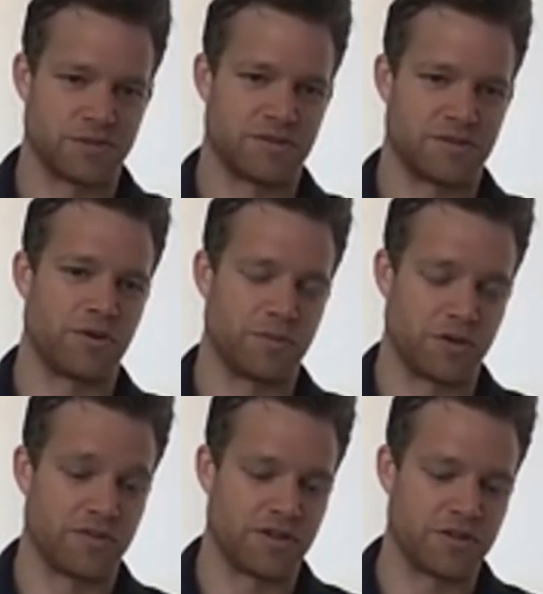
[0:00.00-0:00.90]
We support
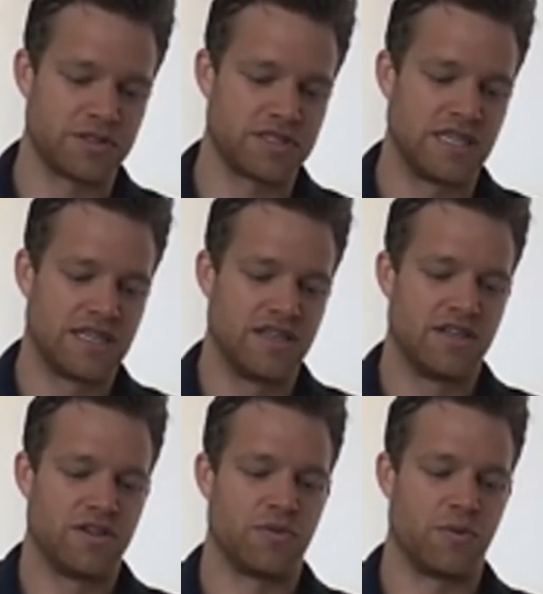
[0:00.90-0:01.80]
both of those,
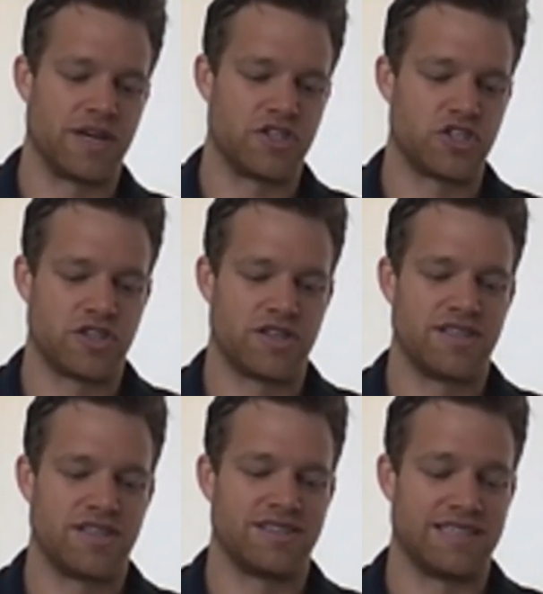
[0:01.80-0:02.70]
which
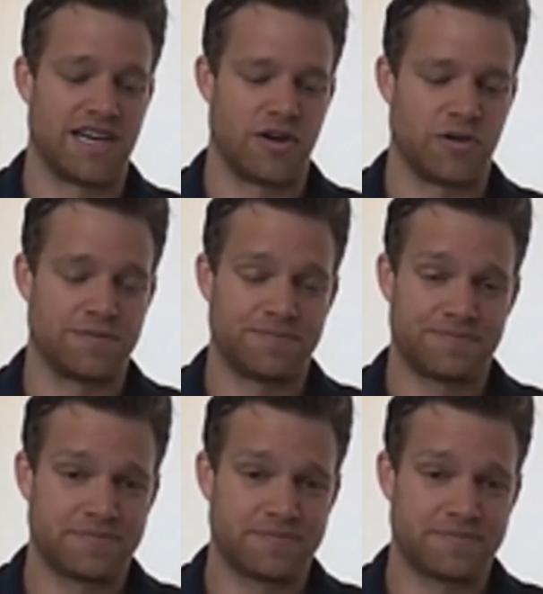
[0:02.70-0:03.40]
now